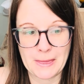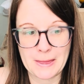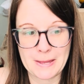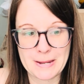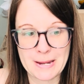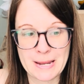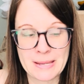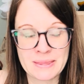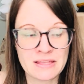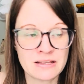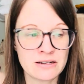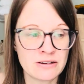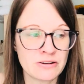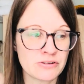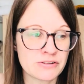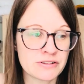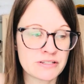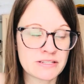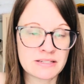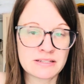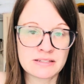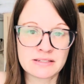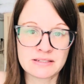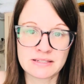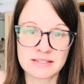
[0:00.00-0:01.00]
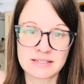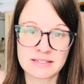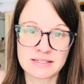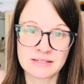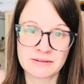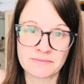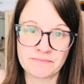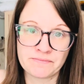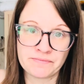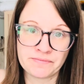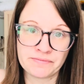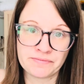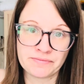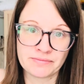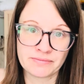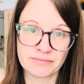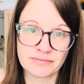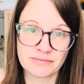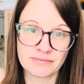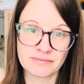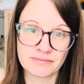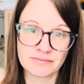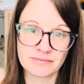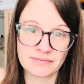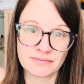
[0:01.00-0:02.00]
And the nurses
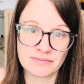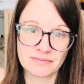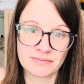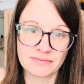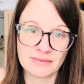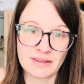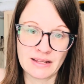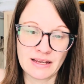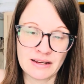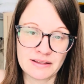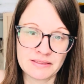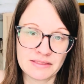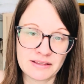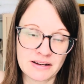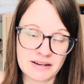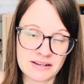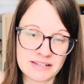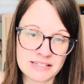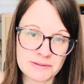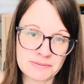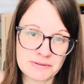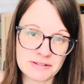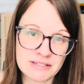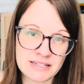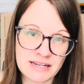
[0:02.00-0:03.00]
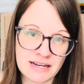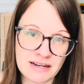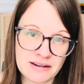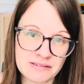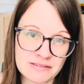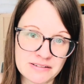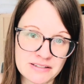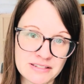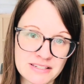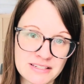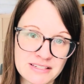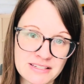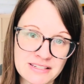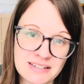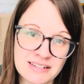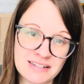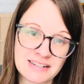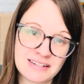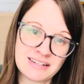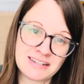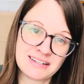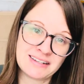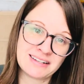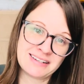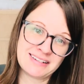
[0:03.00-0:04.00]
at the hospice house,
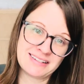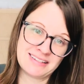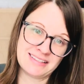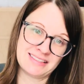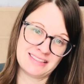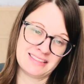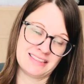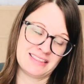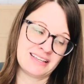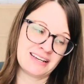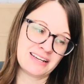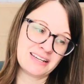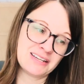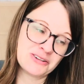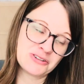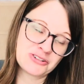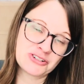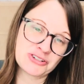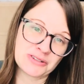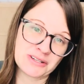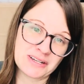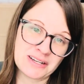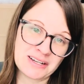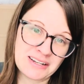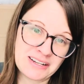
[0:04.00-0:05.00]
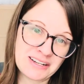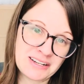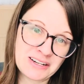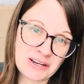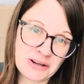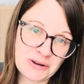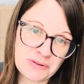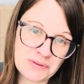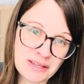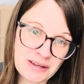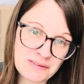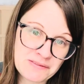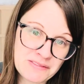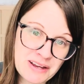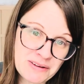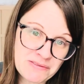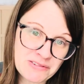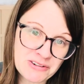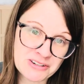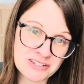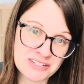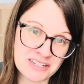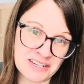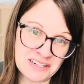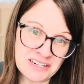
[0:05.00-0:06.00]
they usually, they've never
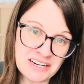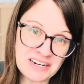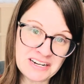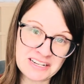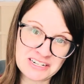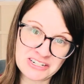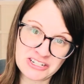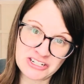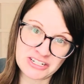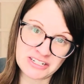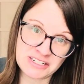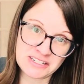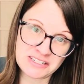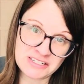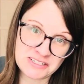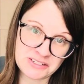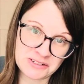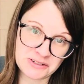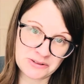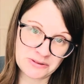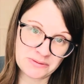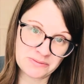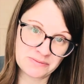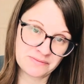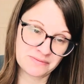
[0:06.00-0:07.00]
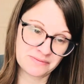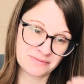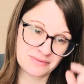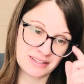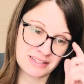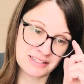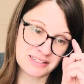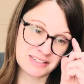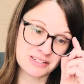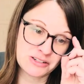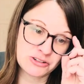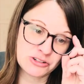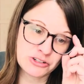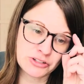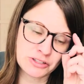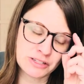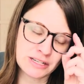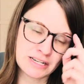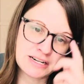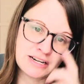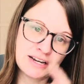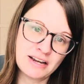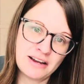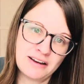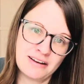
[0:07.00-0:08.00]
done an NG tube. It's usually,
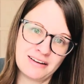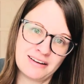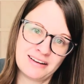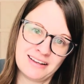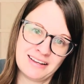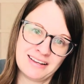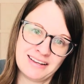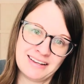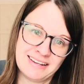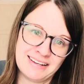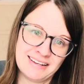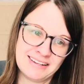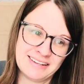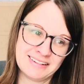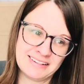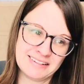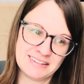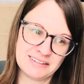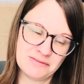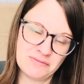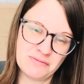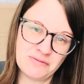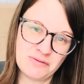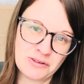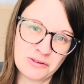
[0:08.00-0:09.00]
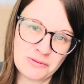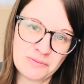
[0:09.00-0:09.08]
with